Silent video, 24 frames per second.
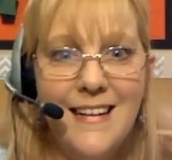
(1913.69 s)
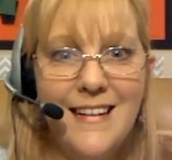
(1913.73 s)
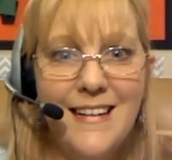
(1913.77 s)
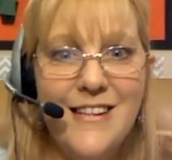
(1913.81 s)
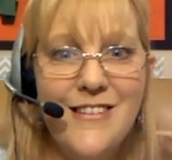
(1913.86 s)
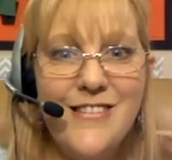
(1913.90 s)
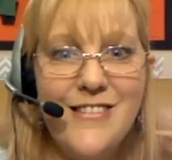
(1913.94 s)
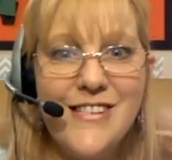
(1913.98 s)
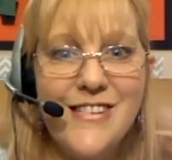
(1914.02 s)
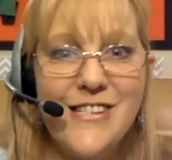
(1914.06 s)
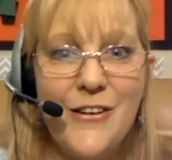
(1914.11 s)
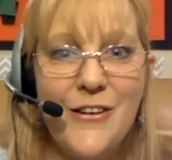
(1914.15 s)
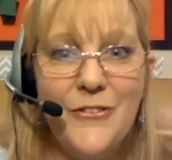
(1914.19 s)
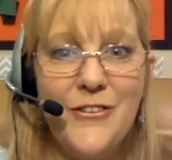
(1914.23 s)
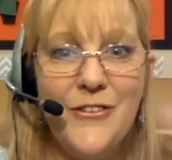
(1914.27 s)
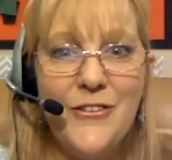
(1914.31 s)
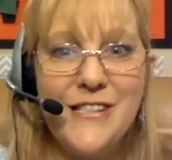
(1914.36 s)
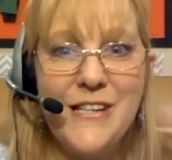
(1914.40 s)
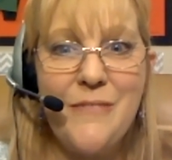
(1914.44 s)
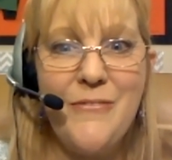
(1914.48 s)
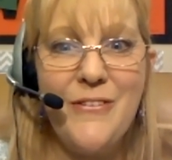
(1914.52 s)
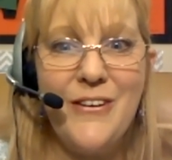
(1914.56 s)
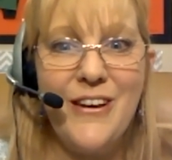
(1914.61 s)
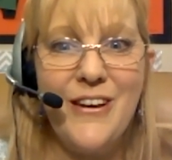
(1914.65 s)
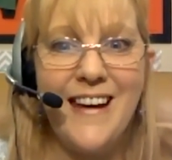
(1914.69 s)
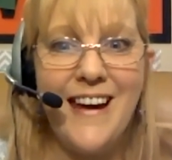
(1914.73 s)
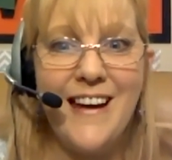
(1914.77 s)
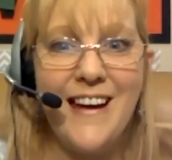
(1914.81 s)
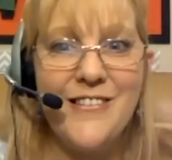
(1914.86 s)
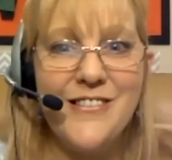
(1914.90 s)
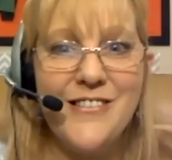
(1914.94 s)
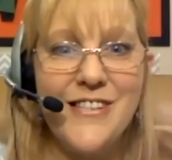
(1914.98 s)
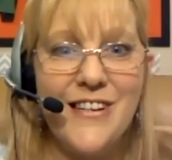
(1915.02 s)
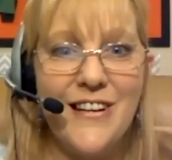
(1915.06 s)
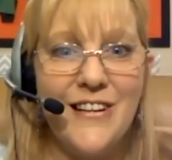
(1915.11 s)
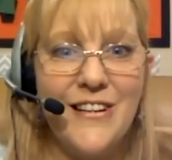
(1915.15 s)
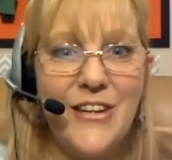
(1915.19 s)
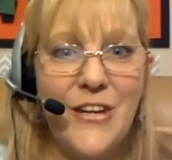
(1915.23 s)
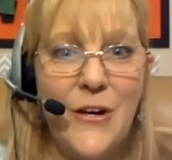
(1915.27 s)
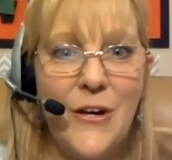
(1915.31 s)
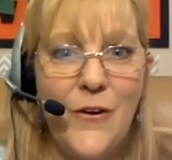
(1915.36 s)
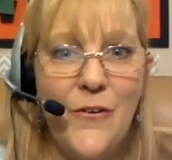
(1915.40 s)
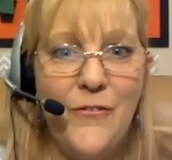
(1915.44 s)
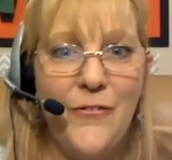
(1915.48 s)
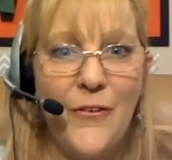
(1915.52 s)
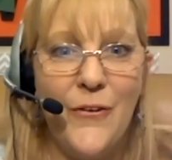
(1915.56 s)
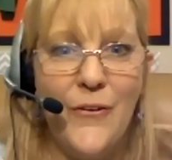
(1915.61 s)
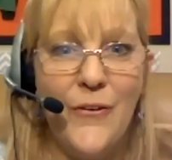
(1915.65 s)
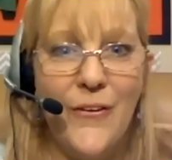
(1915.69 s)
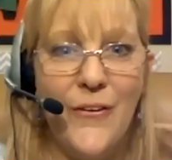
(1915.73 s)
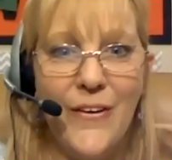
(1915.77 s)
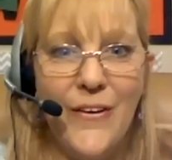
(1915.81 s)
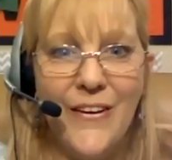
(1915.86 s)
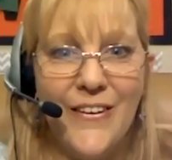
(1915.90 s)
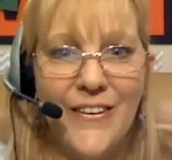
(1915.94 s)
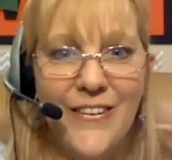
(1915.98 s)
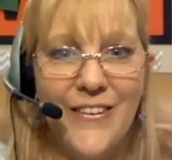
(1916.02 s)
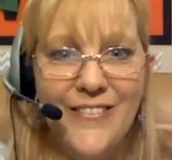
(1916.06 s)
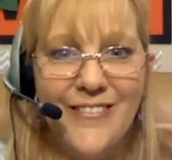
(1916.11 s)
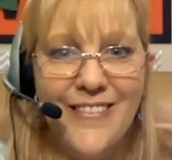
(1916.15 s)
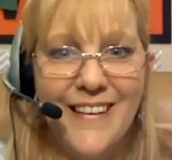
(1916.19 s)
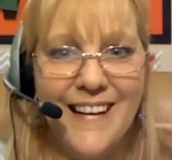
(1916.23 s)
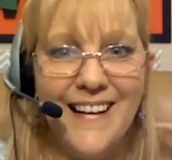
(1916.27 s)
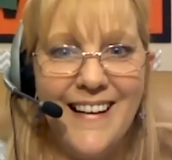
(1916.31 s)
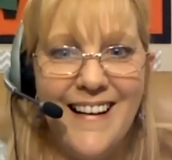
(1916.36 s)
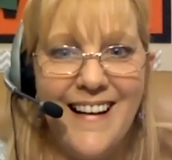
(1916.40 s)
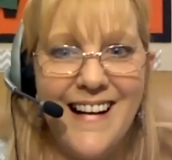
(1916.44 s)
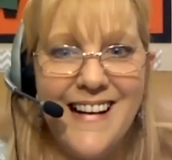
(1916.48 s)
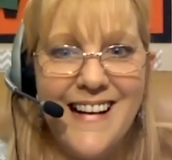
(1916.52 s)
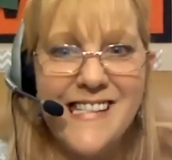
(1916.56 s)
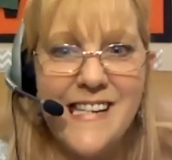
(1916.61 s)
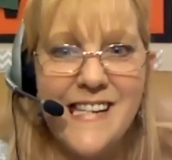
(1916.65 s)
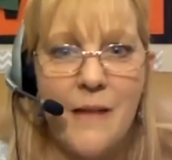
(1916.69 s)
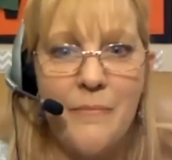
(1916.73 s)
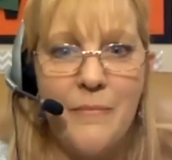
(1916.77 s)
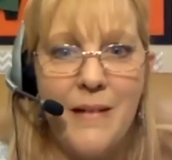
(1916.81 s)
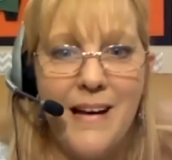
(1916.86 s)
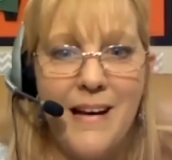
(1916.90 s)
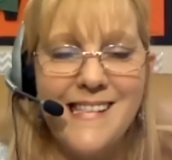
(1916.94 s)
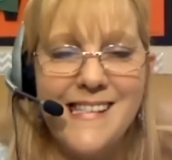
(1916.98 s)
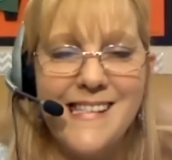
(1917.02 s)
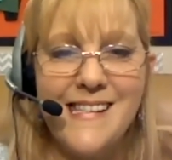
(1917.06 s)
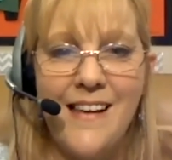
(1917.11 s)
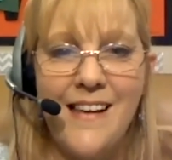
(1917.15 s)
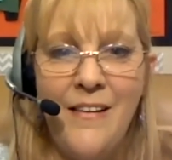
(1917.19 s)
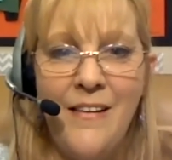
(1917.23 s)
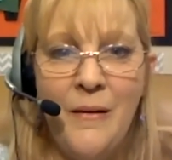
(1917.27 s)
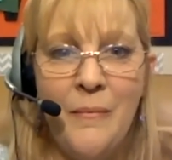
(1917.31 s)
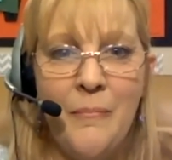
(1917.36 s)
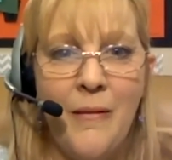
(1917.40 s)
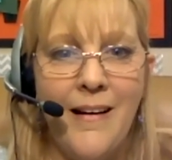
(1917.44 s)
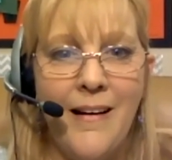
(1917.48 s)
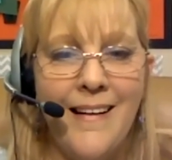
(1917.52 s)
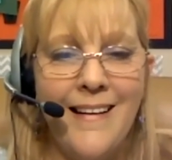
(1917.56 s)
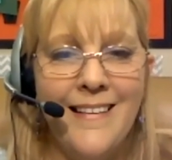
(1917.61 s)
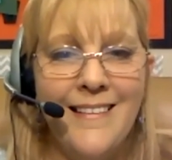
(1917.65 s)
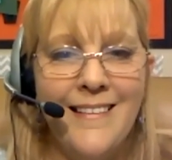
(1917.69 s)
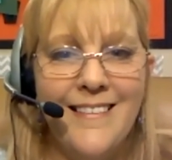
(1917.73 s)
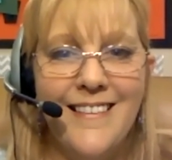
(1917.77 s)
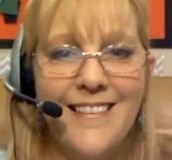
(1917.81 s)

You sold those communicators on Q4. Oh my gosh. I'm not selling mine.